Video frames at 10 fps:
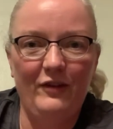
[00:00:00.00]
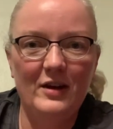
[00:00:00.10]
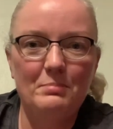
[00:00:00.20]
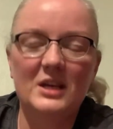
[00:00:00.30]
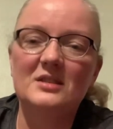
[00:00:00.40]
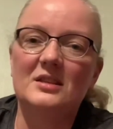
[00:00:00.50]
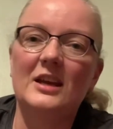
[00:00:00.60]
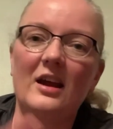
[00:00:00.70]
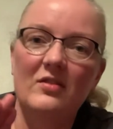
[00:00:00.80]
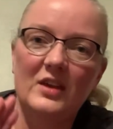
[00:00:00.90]
Because the,
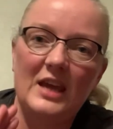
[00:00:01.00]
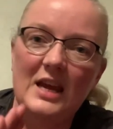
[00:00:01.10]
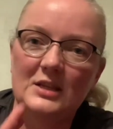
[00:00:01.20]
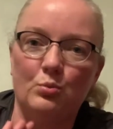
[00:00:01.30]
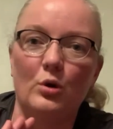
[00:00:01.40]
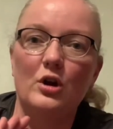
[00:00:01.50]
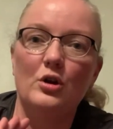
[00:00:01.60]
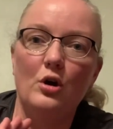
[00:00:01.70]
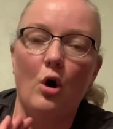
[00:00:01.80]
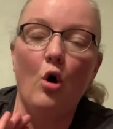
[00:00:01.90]
ga the gates were
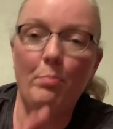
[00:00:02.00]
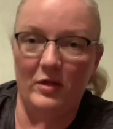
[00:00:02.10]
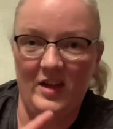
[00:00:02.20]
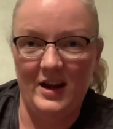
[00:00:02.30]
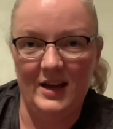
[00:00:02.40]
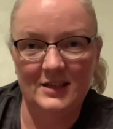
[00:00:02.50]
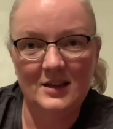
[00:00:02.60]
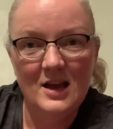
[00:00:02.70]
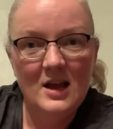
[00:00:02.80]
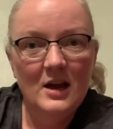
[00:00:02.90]
open that night.
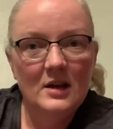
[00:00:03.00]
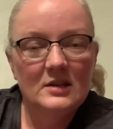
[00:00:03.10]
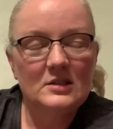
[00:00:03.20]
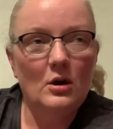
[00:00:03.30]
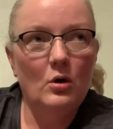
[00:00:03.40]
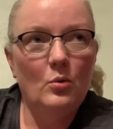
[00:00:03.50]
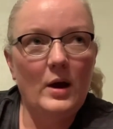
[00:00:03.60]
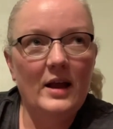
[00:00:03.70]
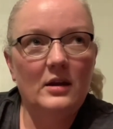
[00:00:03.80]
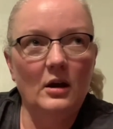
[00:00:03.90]
So
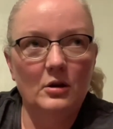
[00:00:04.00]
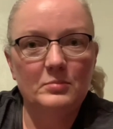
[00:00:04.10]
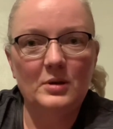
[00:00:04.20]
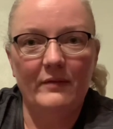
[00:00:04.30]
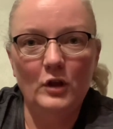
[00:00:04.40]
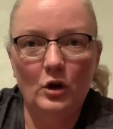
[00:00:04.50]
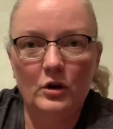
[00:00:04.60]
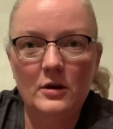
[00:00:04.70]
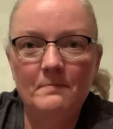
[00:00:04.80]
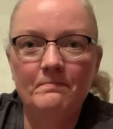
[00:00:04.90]
I got up to have a look.
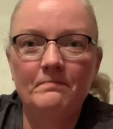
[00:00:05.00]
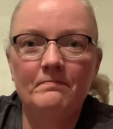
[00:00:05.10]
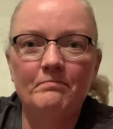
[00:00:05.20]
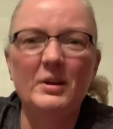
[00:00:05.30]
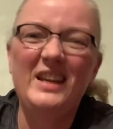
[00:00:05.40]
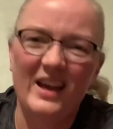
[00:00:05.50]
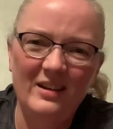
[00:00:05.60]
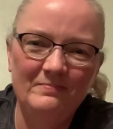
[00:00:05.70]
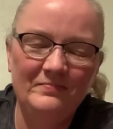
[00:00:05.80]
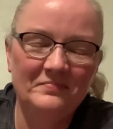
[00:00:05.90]
But yeah,
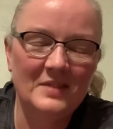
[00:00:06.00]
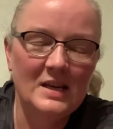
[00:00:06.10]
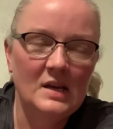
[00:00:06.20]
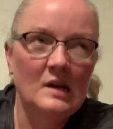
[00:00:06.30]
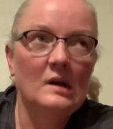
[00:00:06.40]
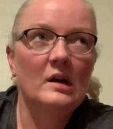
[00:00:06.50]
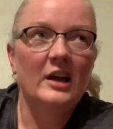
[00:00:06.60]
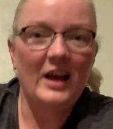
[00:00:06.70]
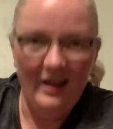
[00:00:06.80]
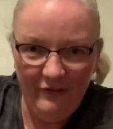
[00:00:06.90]

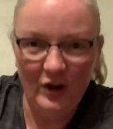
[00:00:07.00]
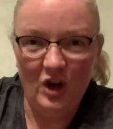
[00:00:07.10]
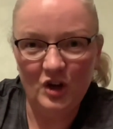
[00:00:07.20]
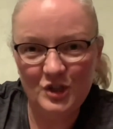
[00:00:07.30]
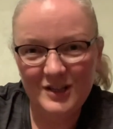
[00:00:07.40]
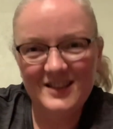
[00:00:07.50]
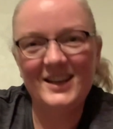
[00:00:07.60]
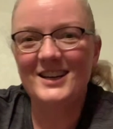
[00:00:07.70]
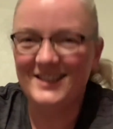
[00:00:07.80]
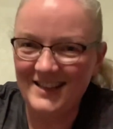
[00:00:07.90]
I forgot that
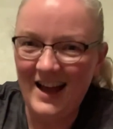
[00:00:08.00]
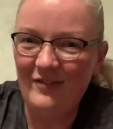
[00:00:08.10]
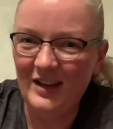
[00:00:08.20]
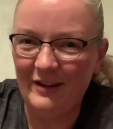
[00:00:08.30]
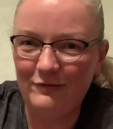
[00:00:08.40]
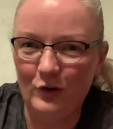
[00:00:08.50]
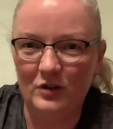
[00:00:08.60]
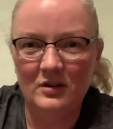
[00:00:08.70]
I didn't have a left foot.